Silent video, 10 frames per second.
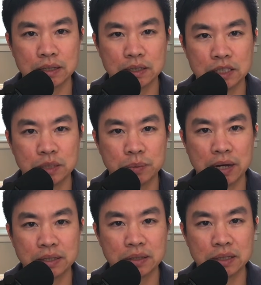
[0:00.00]

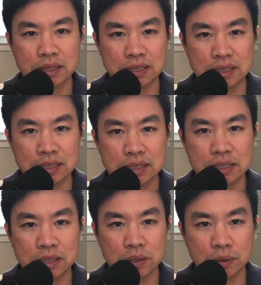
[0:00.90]

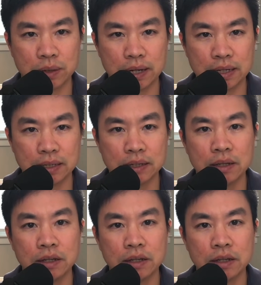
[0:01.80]
spondylolisthesis grade.